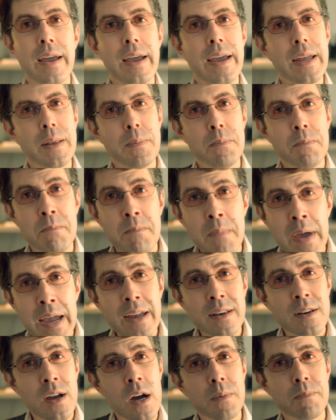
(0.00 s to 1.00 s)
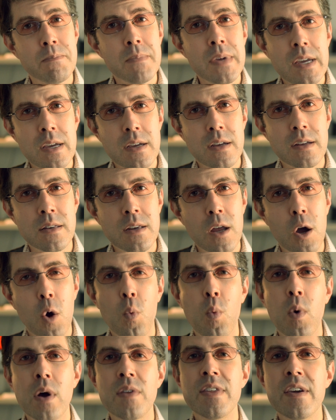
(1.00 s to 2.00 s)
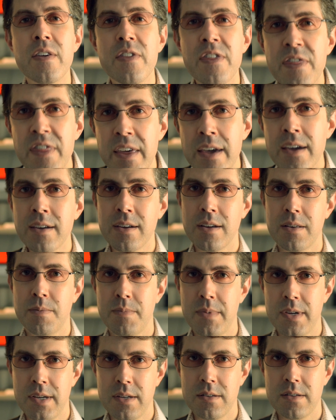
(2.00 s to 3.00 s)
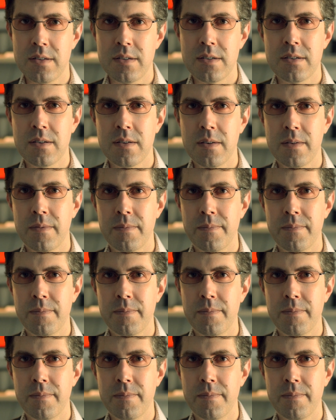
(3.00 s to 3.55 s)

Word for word: It may not mean what they think it means.